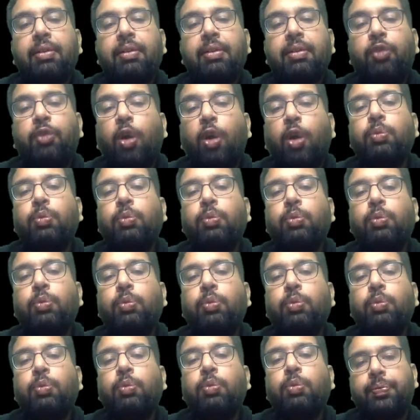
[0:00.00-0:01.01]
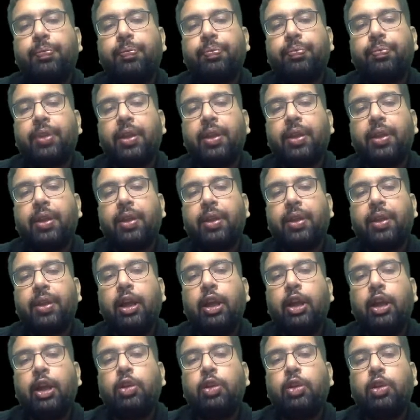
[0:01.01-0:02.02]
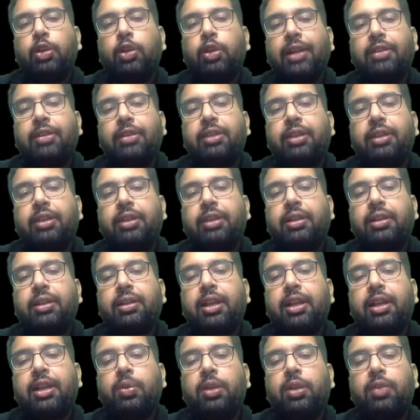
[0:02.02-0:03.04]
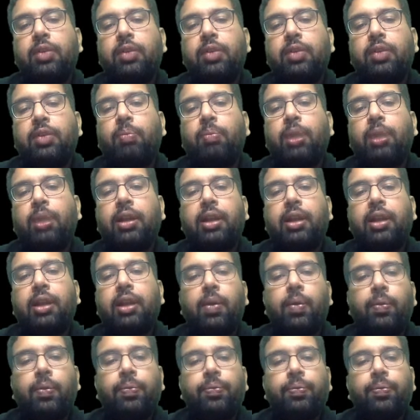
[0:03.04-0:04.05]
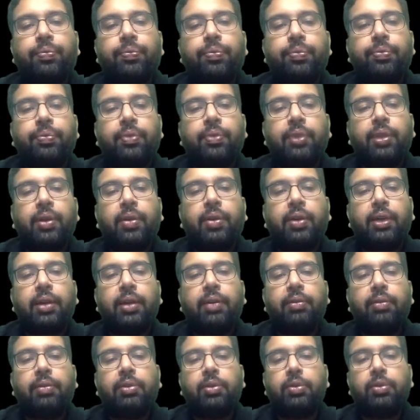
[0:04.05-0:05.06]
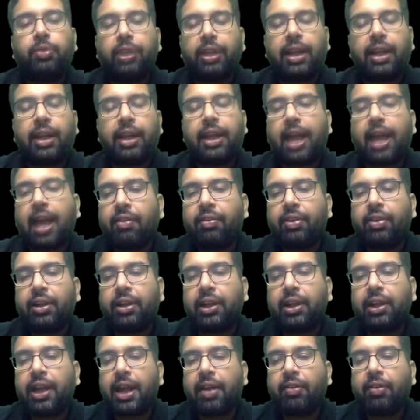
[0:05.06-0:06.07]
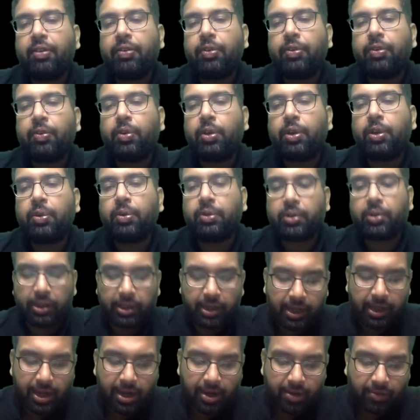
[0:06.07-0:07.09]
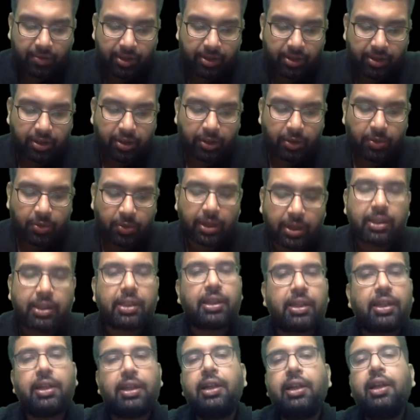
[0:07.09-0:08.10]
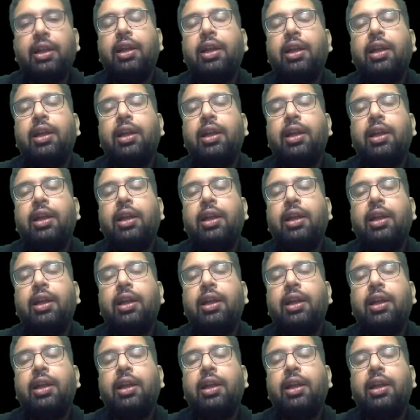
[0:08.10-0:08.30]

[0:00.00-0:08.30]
formula also. Okay. So I'll just tell you the formula now. Okay, so we can have it derived. If you want to see the derivation, you can see